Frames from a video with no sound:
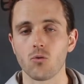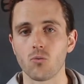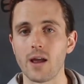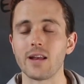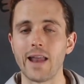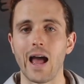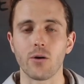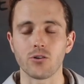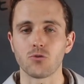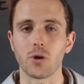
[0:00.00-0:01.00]
right now
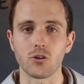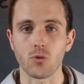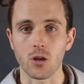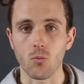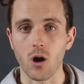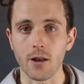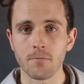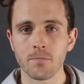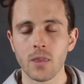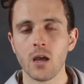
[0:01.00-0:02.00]
in 2021.
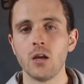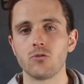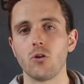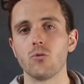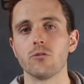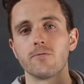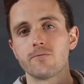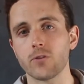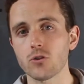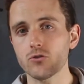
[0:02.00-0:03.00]
So the
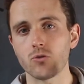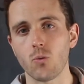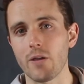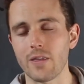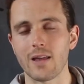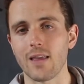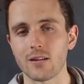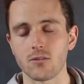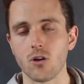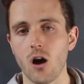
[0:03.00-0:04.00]
first one that I'd
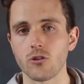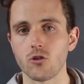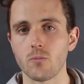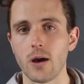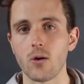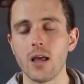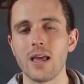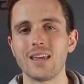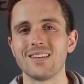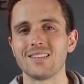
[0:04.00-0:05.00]
like to talk to you about
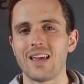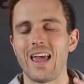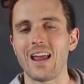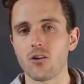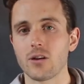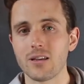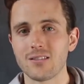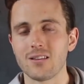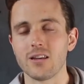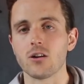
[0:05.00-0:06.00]
is
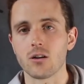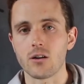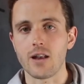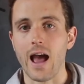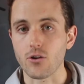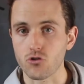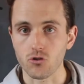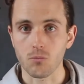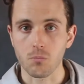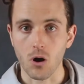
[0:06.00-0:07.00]
areas near
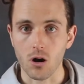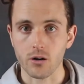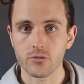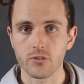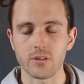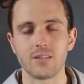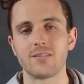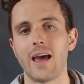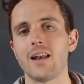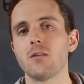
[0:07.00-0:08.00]
national parks. These
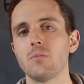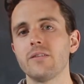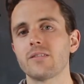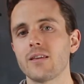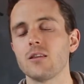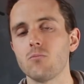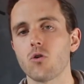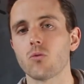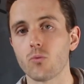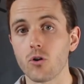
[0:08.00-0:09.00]
tend to be slightly
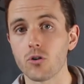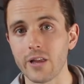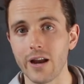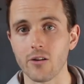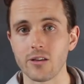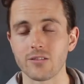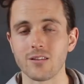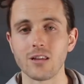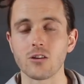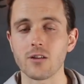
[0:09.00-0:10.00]
more rural areas
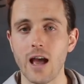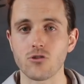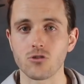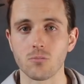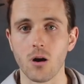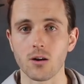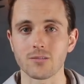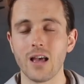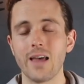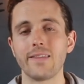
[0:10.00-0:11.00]
near national
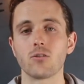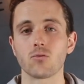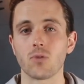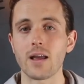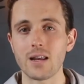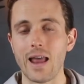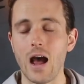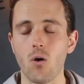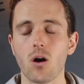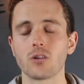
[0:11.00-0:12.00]
parks that right
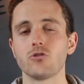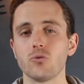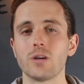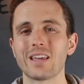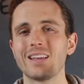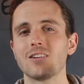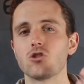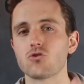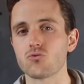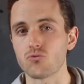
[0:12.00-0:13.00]
now are doing
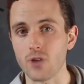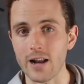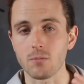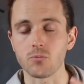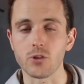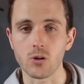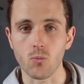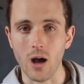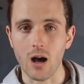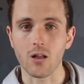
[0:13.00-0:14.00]
incredibly
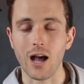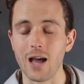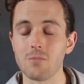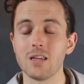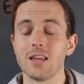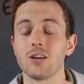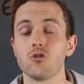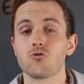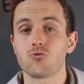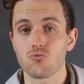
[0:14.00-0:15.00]
well. I mean
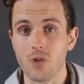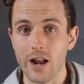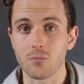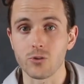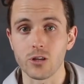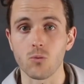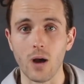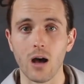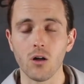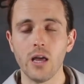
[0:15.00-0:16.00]
incredibly
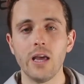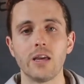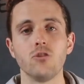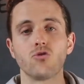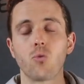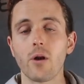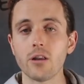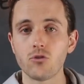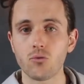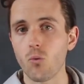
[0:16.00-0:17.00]
well. In
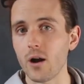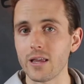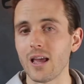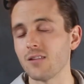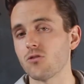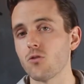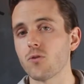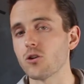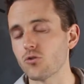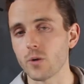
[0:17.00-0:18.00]
2020 and so
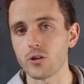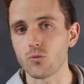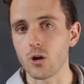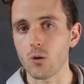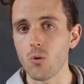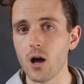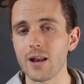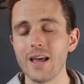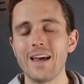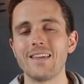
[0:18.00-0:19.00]
far in
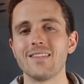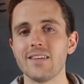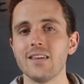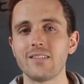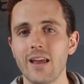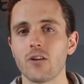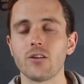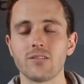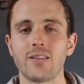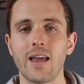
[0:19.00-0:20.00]
2021, these
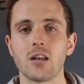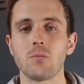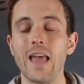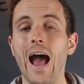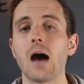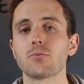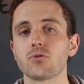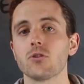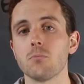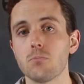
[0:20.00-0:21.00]
areas tend to be
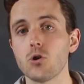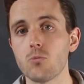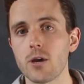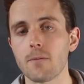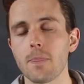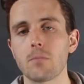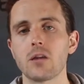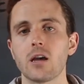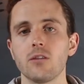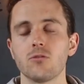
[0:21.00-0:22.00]
absolutely booming
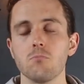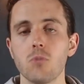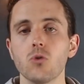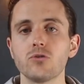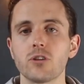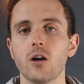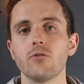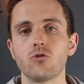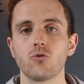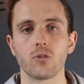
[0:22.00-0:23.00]
because most of
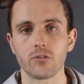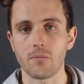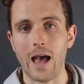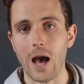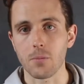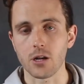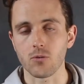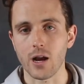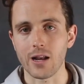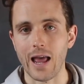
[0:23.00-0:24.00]
the tourism happening
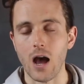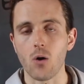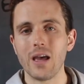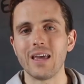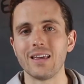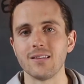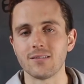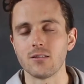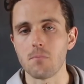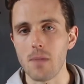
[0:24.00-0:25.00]
right now
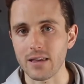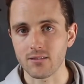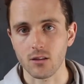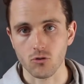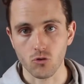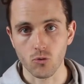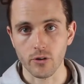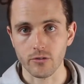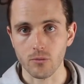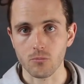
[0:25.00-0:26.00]
is domestic
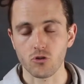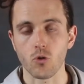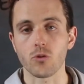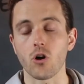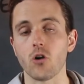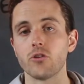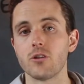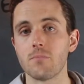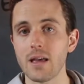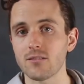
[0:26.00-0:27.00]
tourism. So with all the
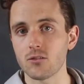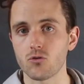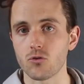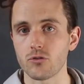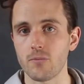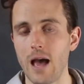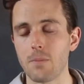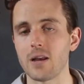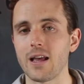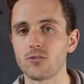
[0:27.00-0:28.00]
domestic tourism
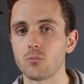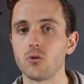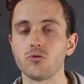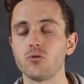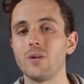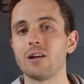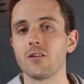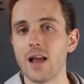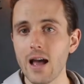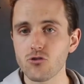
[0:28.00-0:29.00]
happening as opposed to
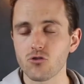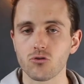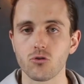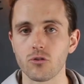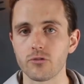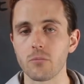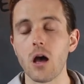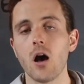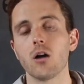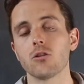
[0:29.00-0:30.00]
international tourism,
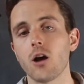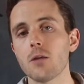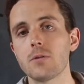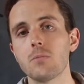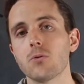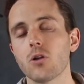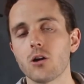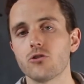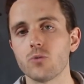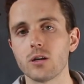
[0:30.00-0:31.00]
a lot of people
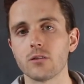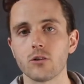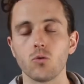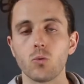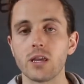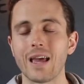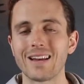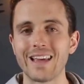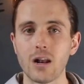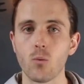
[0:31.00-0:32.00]
are doing little
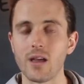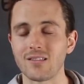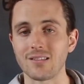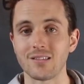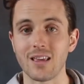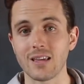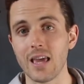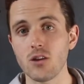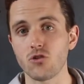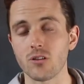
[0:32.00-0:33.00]
weekend getaways and
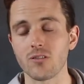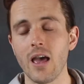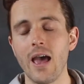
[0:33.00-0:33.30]
staycations,